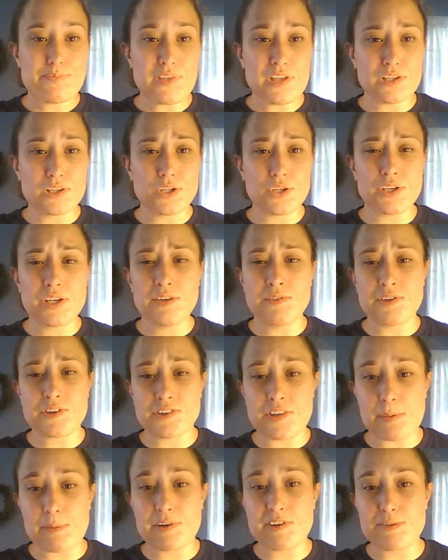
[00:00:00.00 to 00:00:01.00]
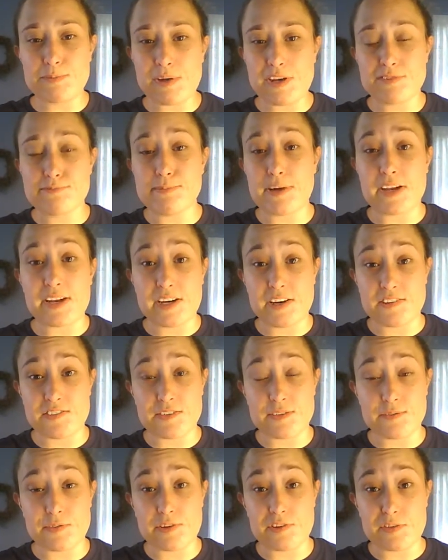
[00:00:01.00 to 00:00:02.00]
looking for something to make for my
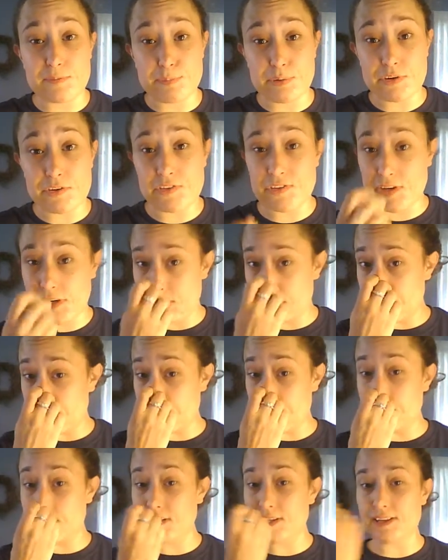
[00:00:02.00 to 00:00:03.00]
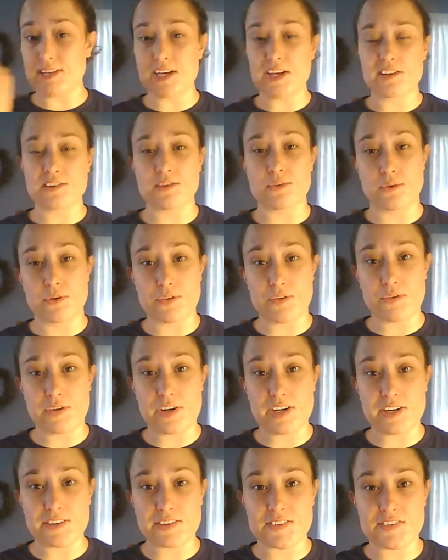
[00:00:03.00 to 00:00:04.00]
cousin for his birthday, and he really likes Lord of the
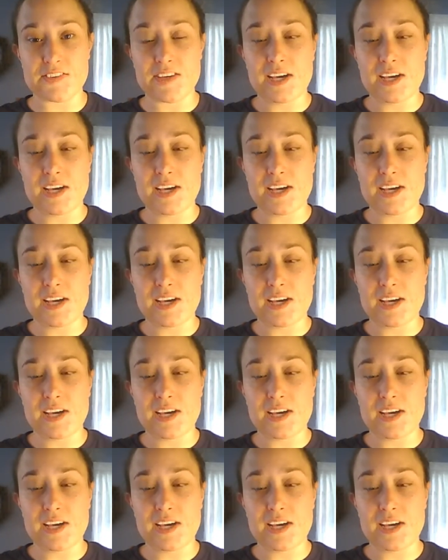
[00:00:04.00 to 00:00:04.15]
Rings.